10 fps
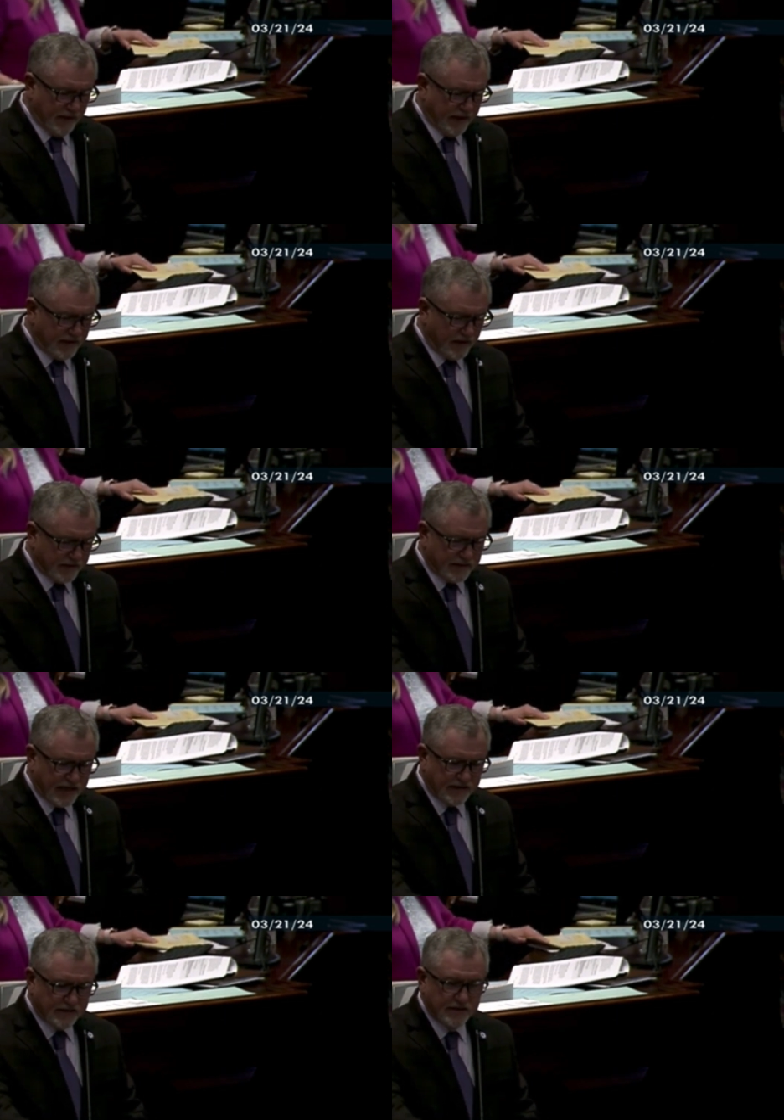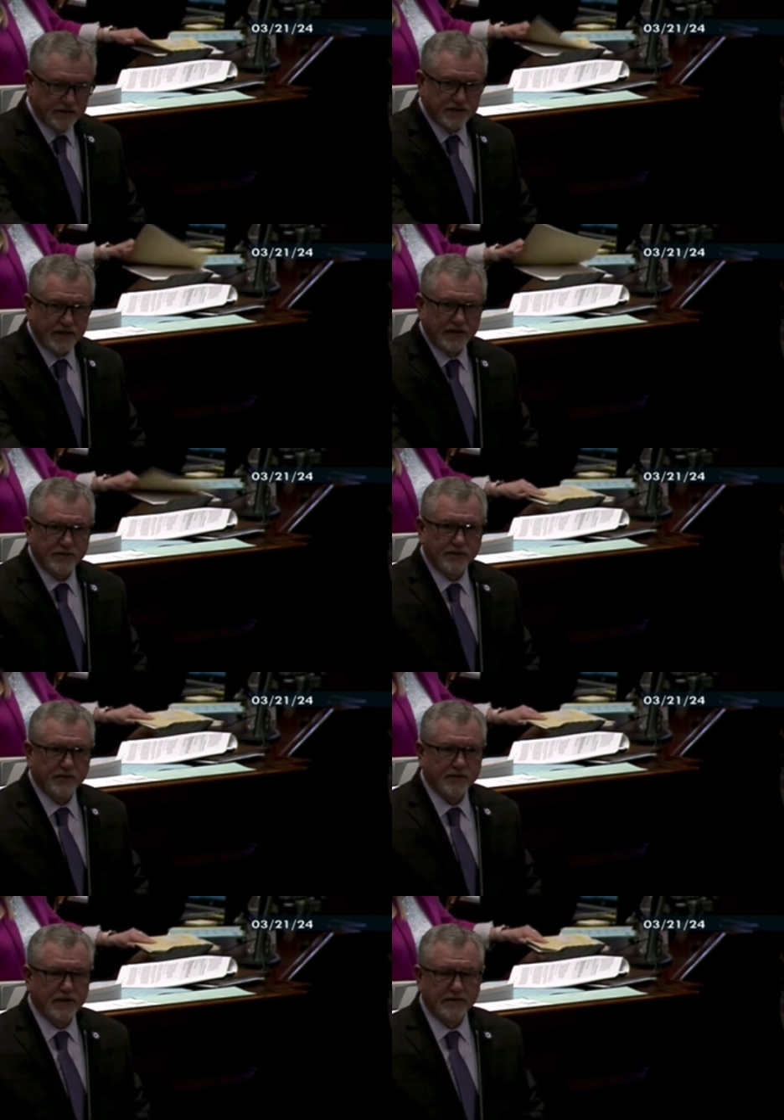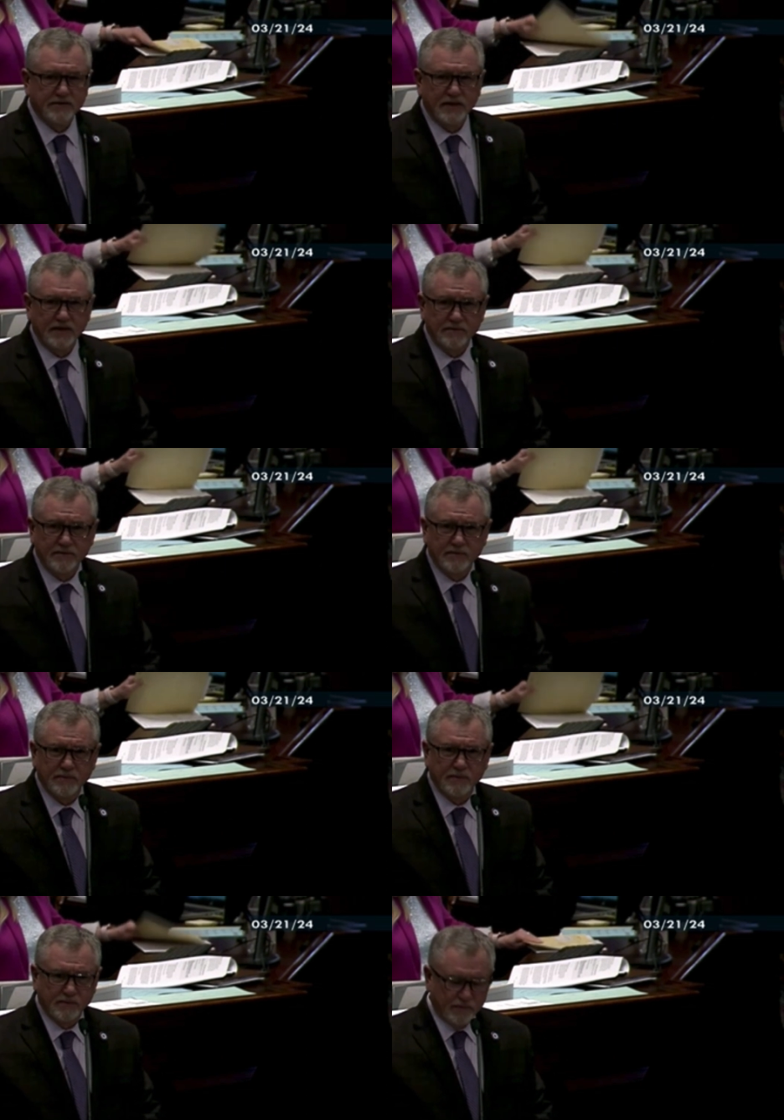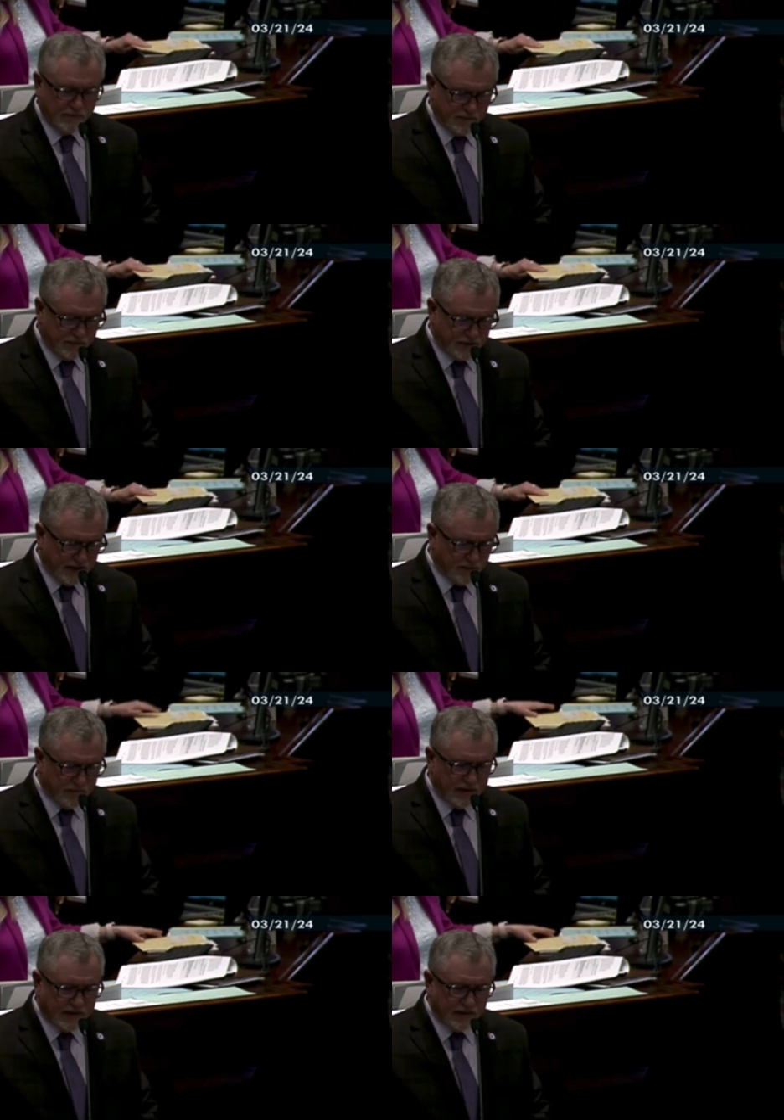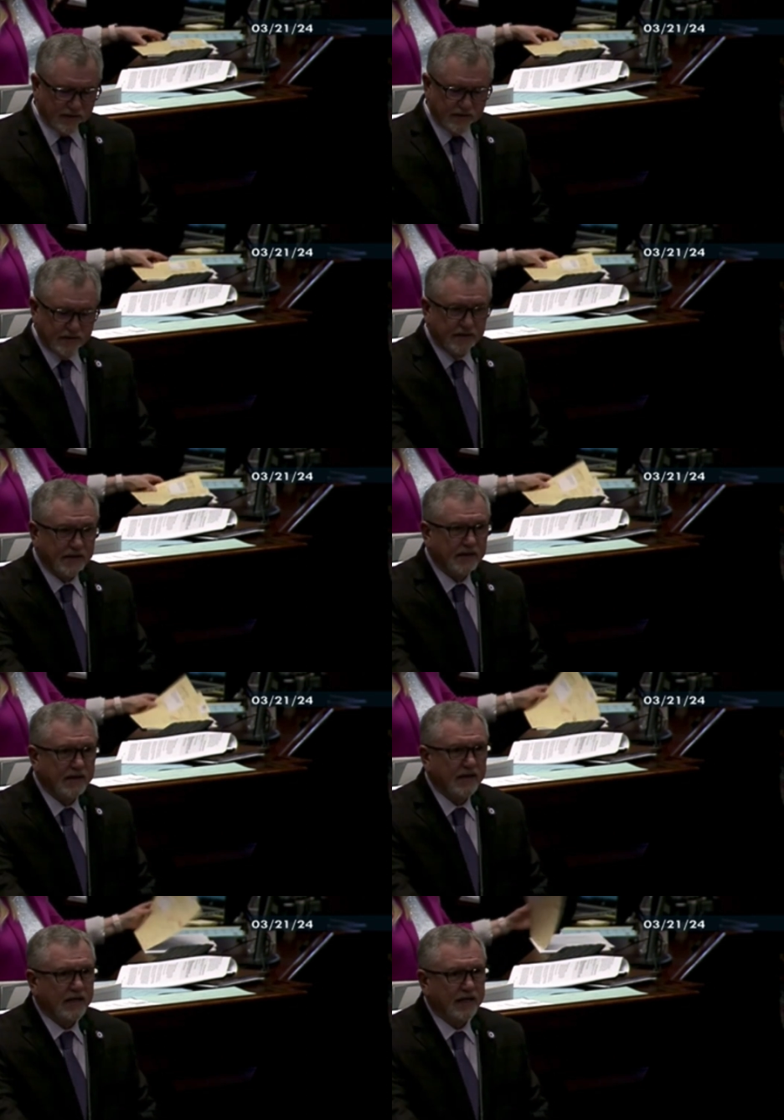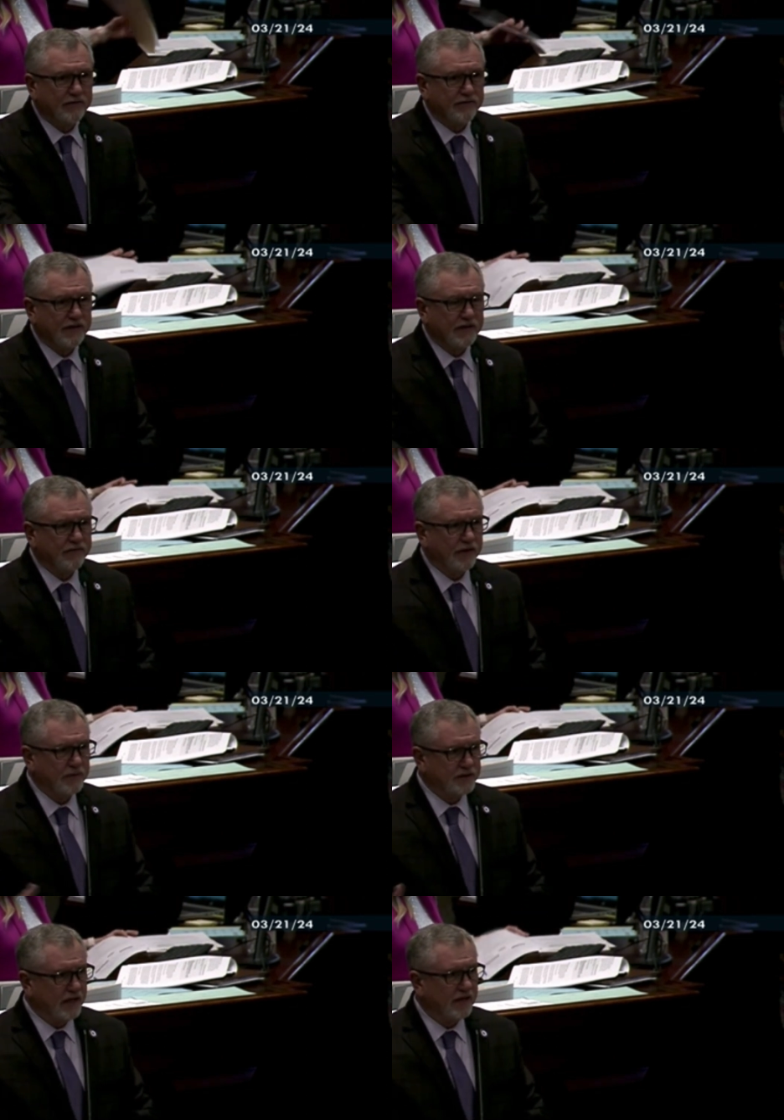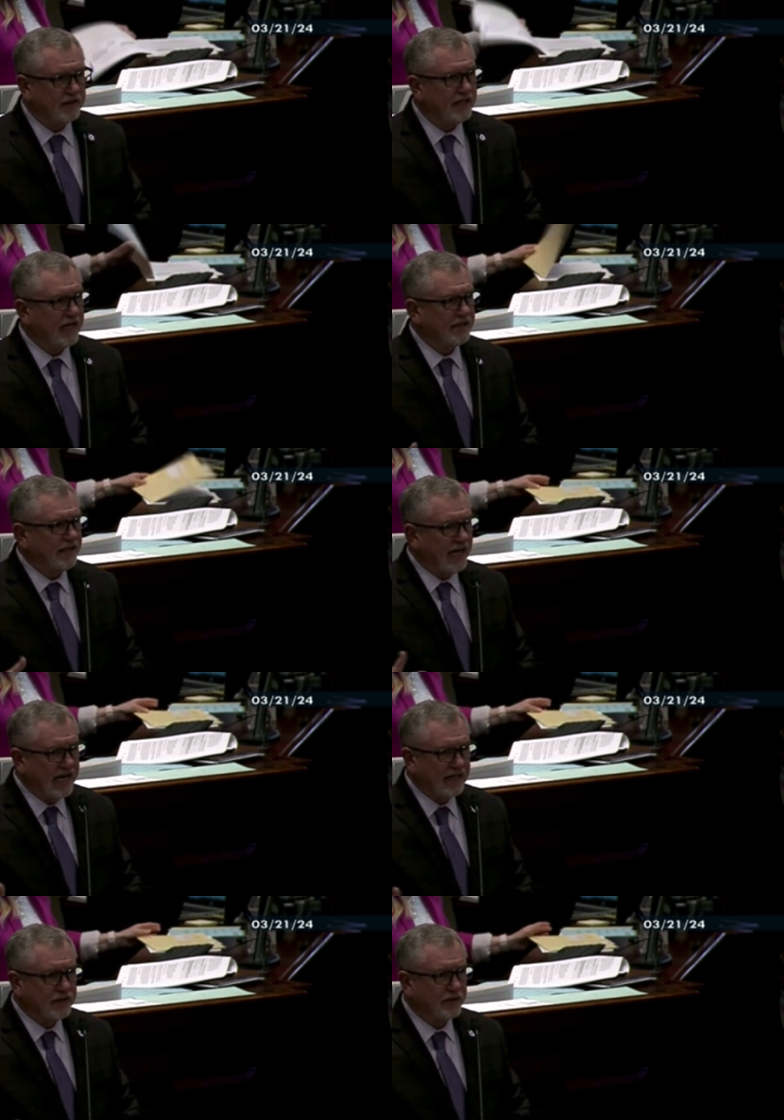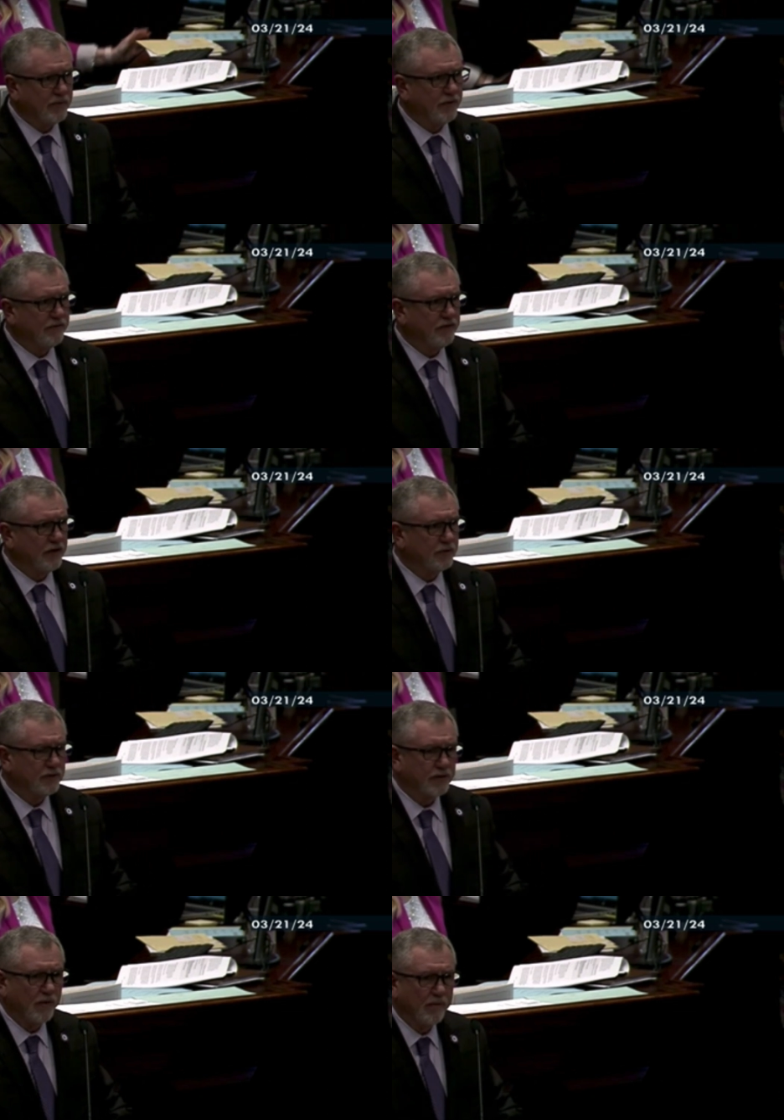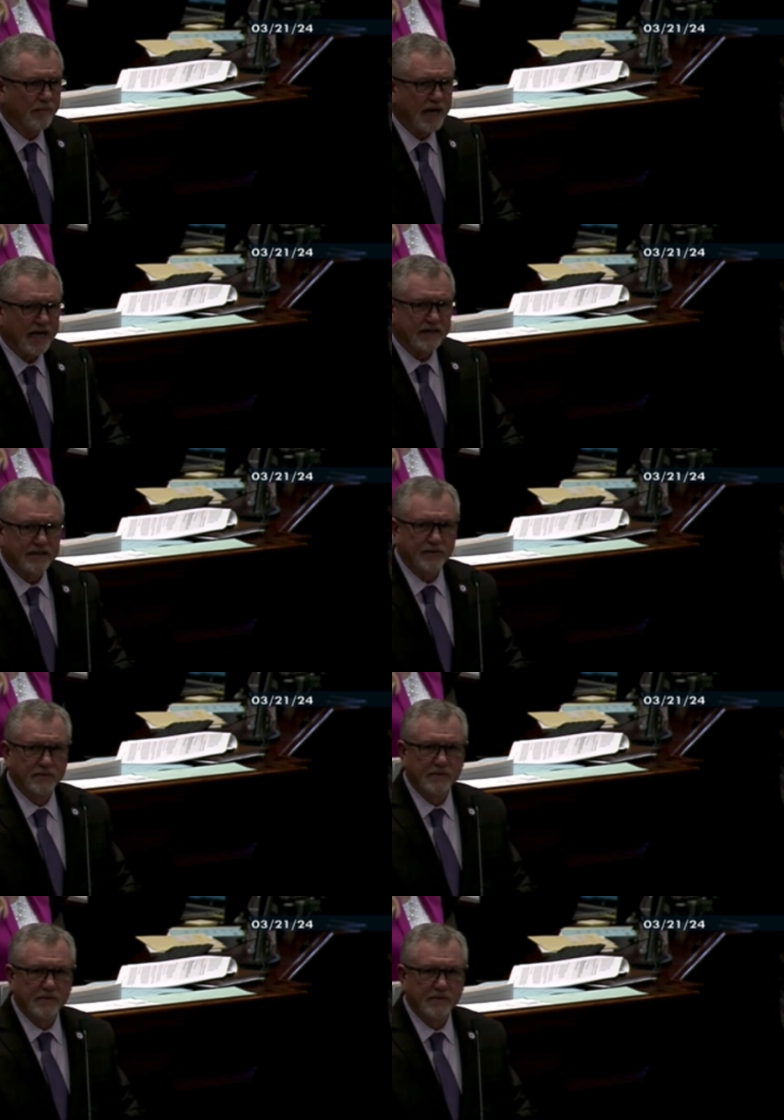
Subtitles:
he contacted the senator and said it would be good if they was contacted actually where the folks are going back to.